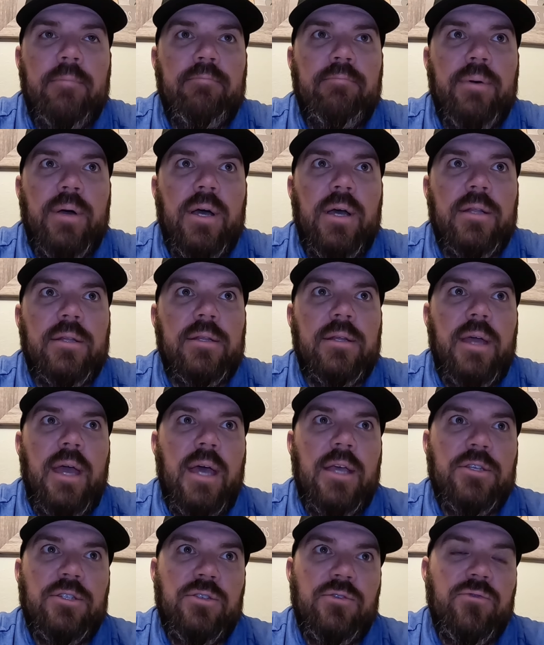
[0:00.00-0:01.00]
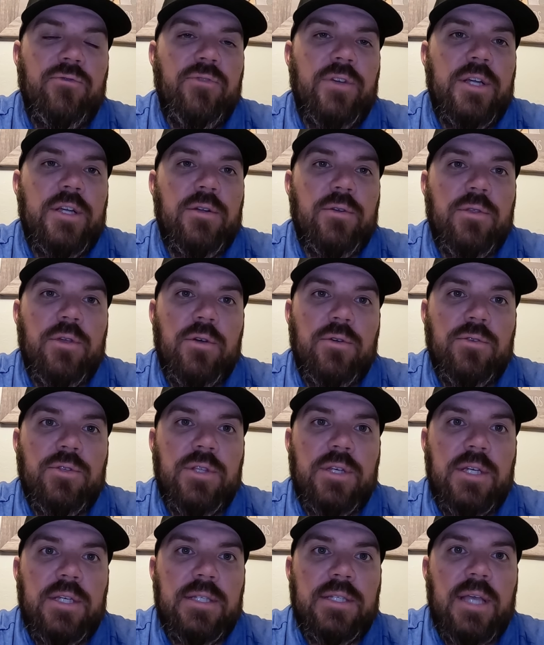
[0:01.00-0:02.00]
but as you figure those
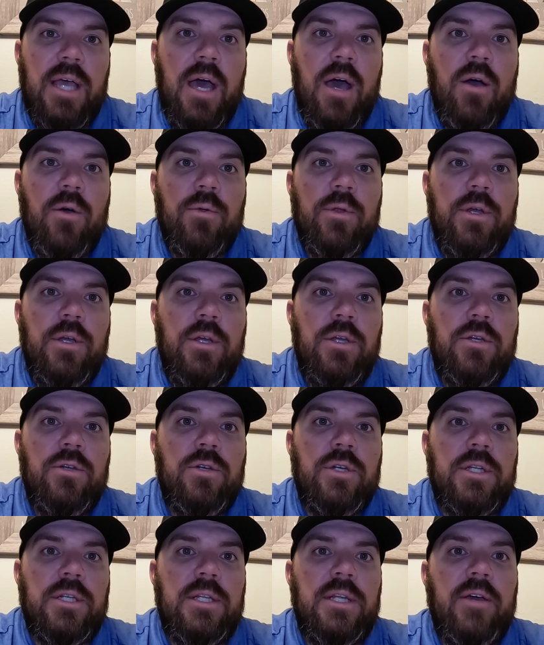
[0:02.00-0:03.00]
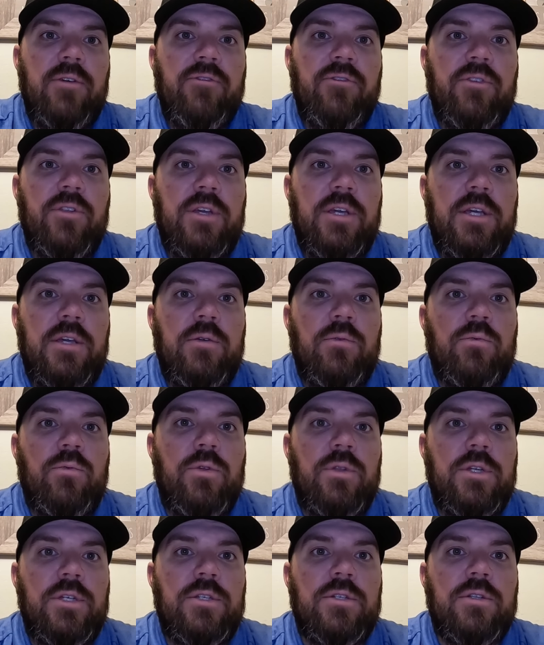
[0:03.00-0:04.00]
things out, you can definitely
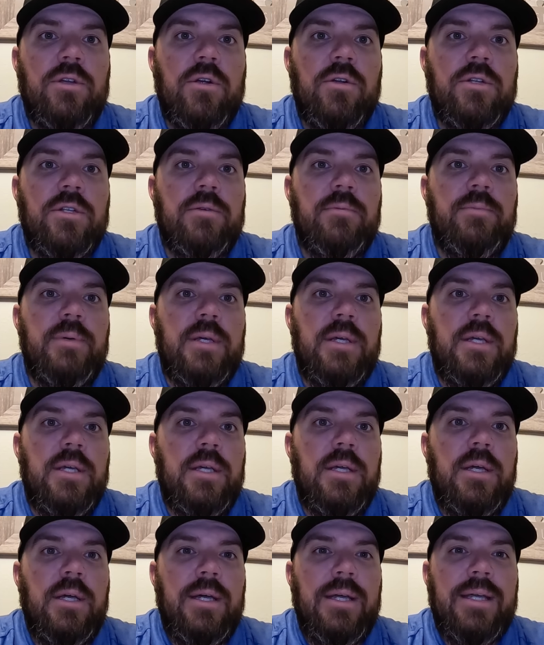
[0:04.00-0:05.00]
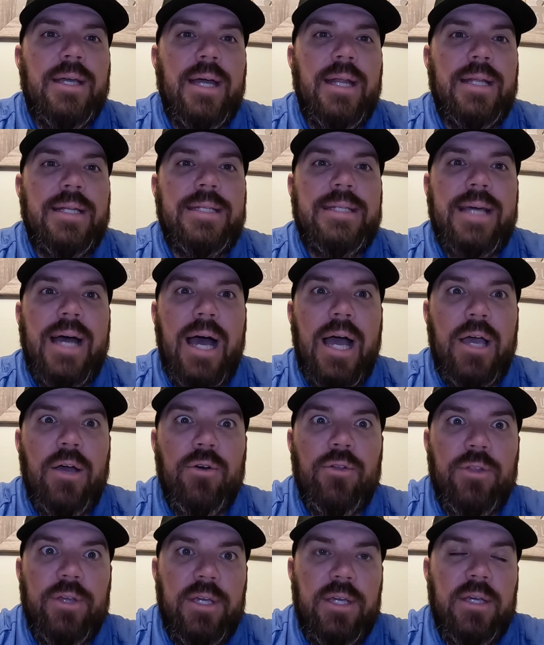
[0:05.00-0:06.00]
really start to be kind of
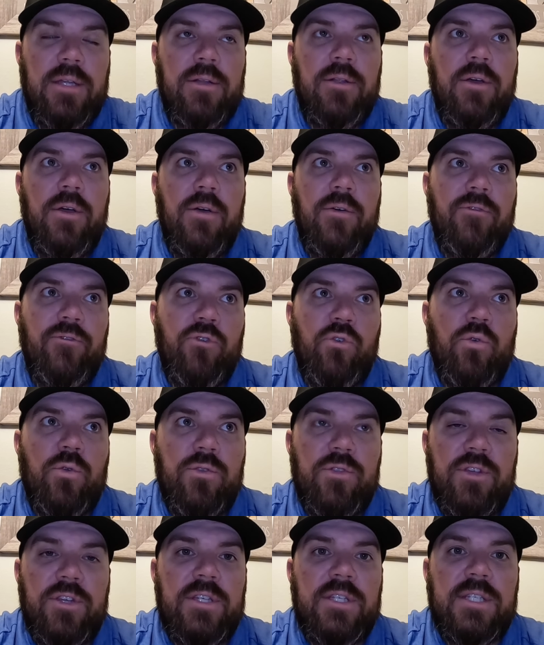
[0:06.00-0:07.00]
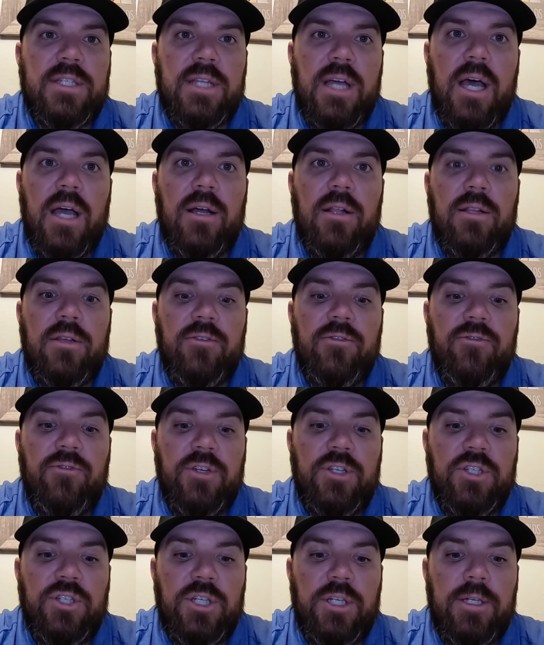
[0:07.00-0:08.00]
dialed in for this style of
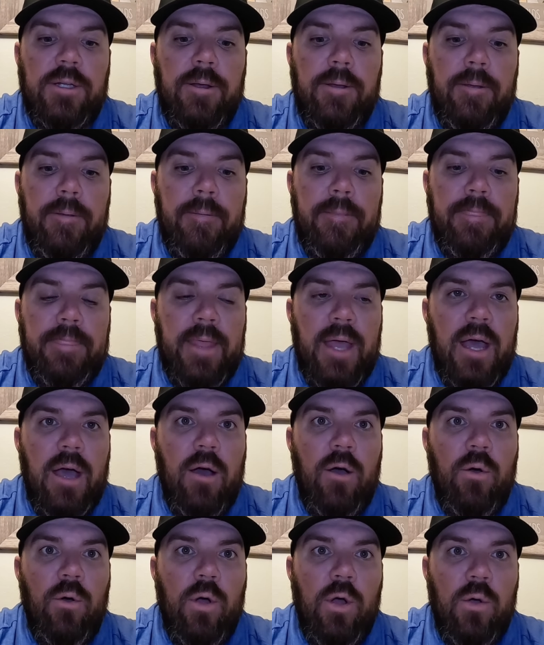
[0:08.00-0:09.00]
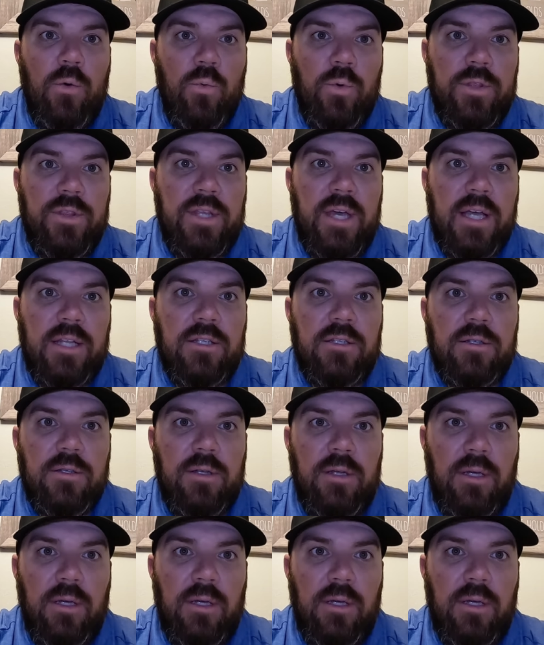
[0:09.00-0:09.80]
fishing. Now, with that